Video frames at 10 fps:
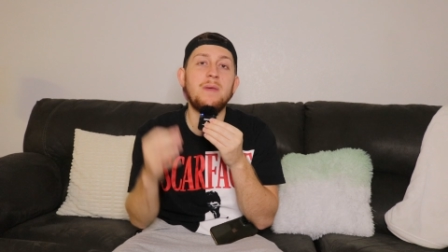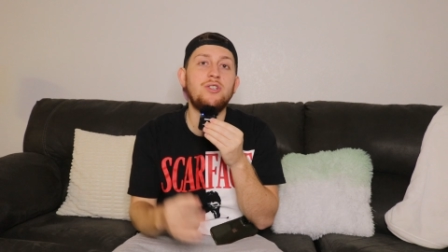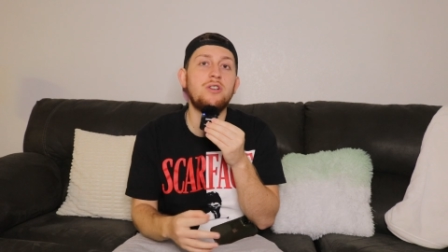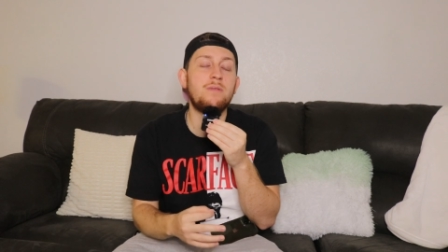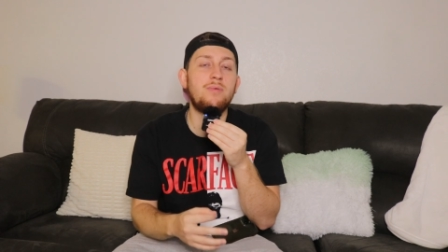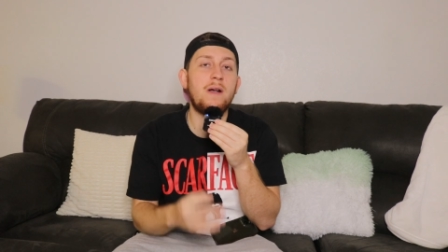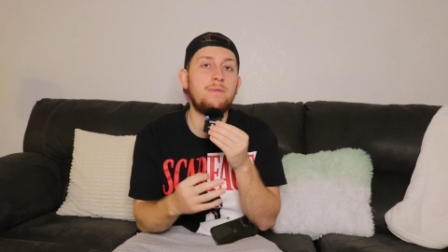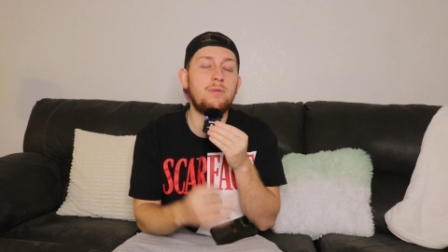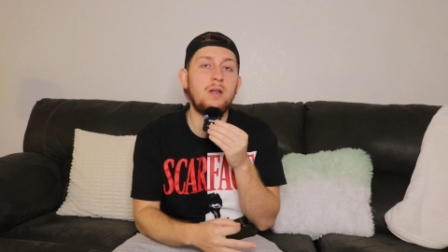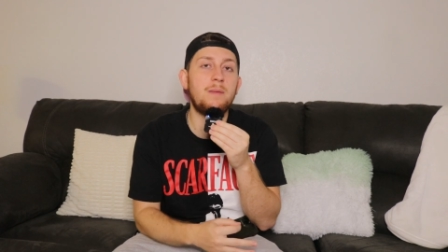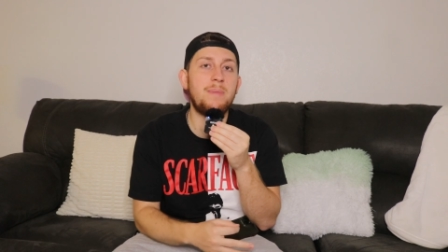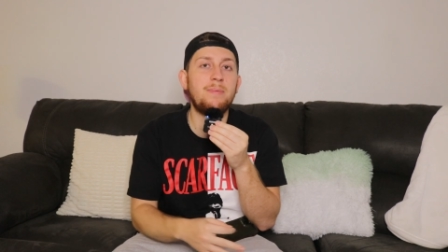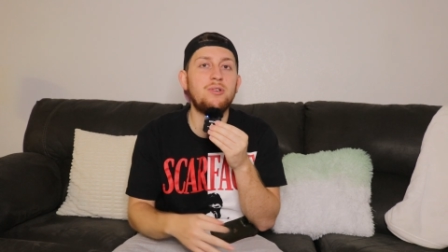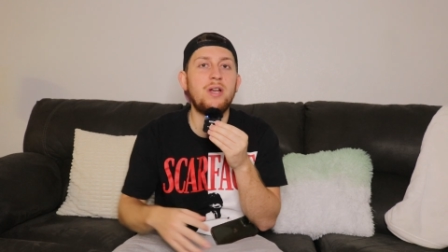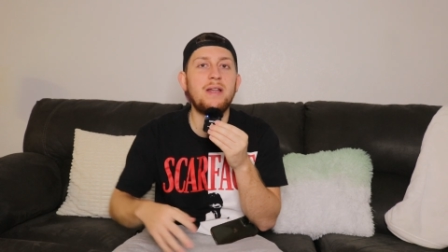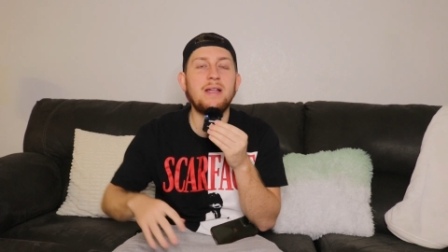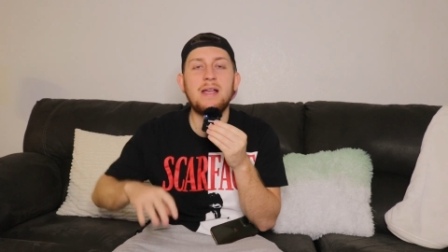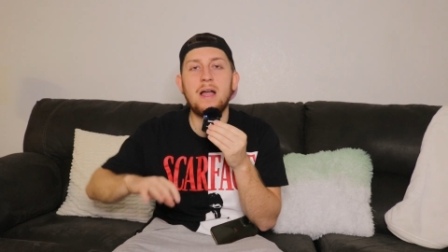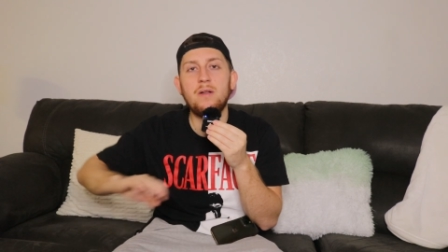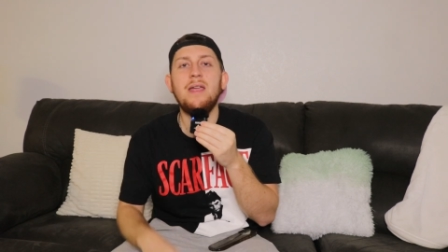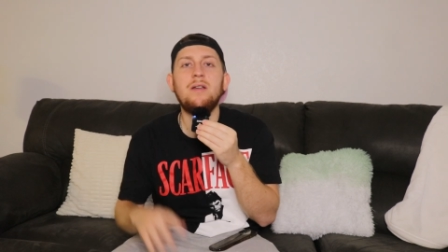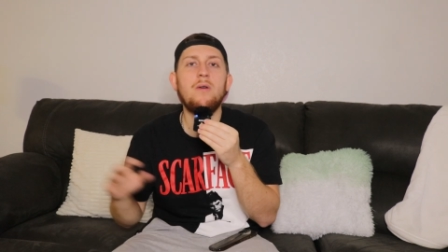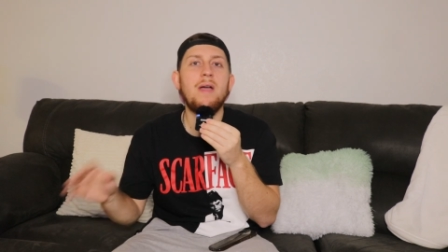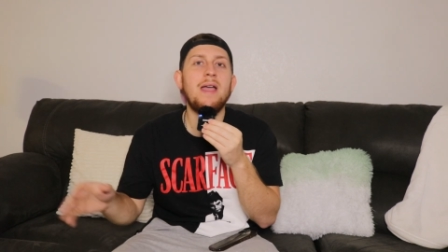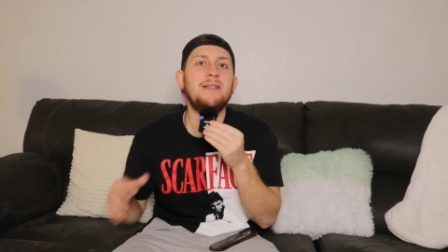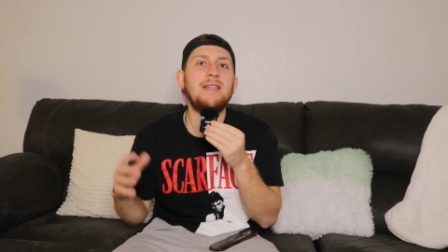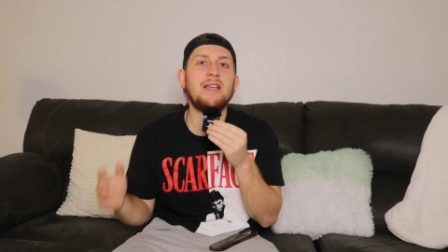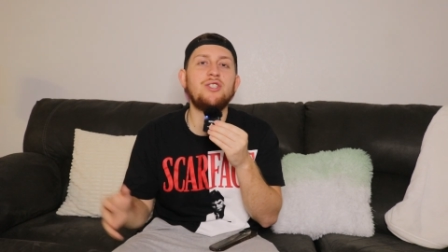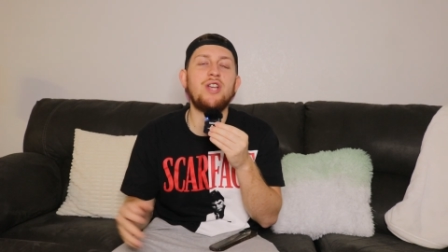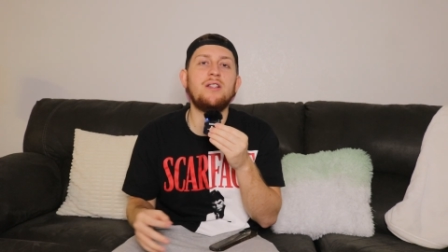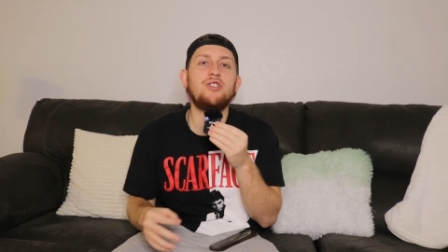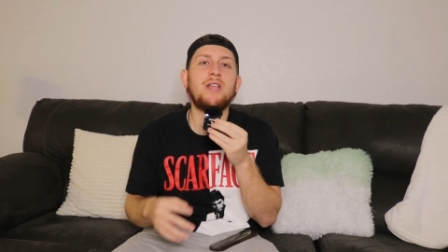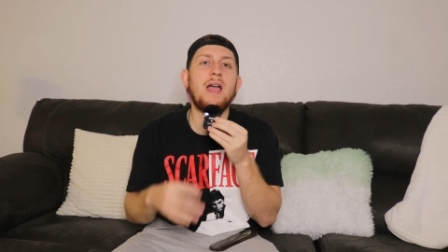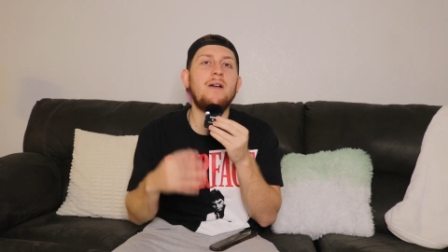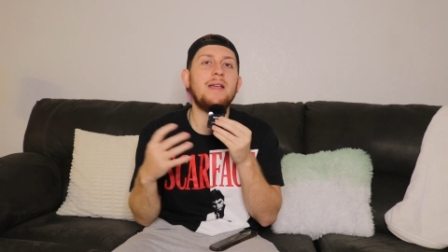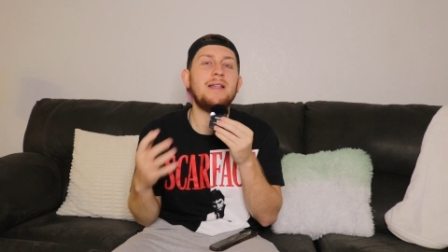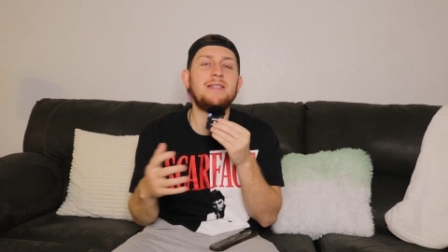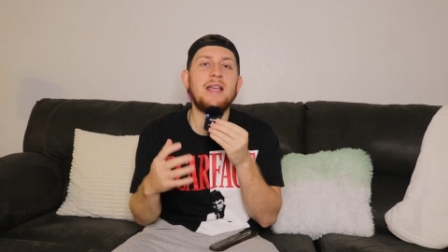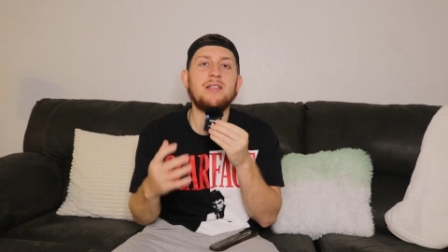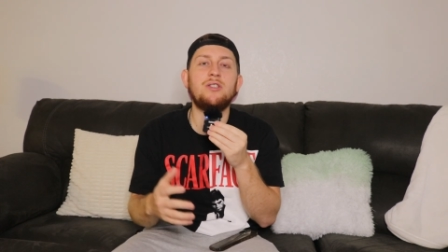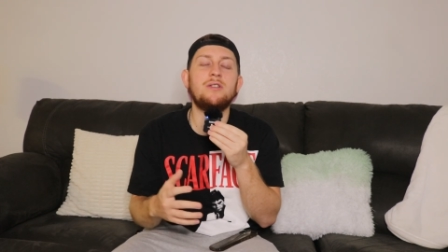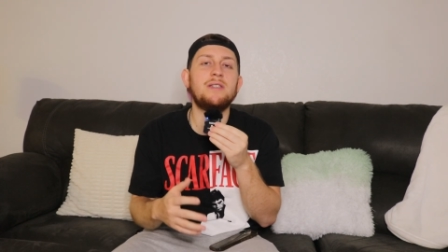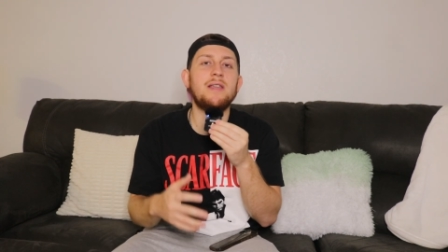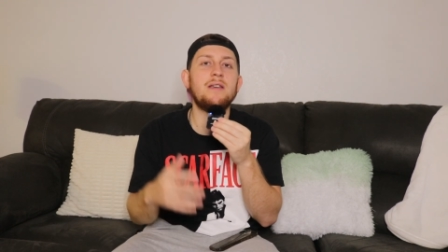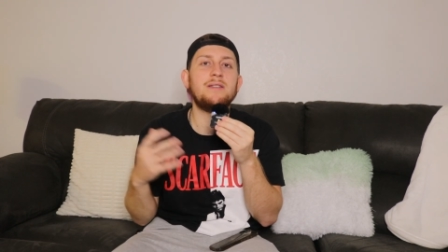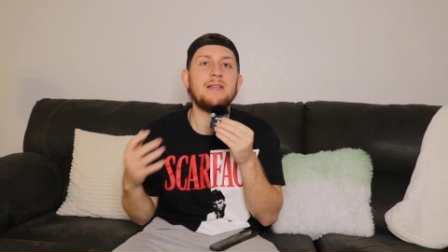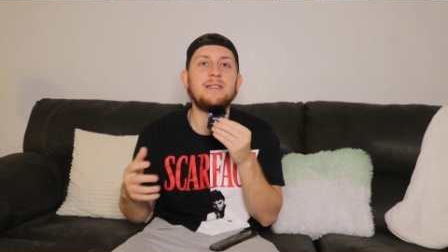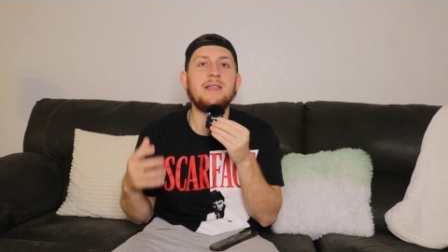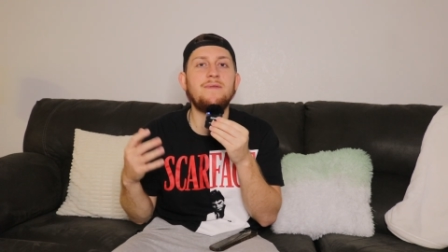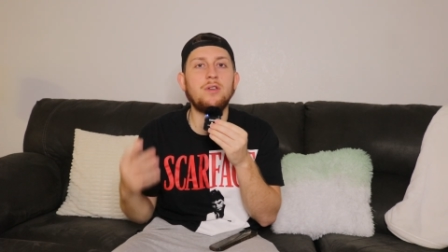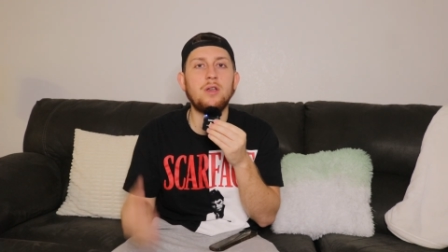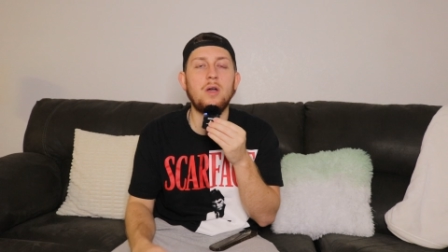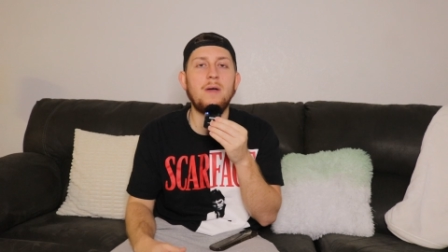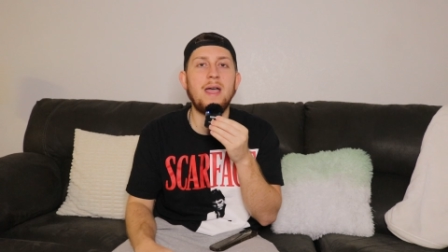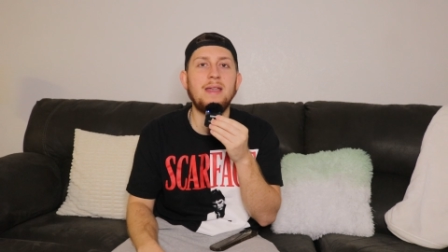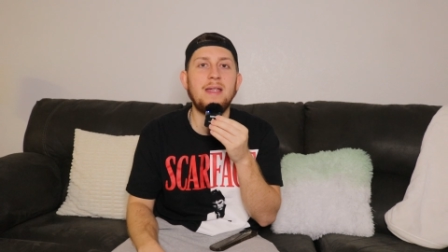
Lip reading: Make sure you're profitable on a paper trading account. Then go ahead, take a challenge account and test your skills and see if you can go ahead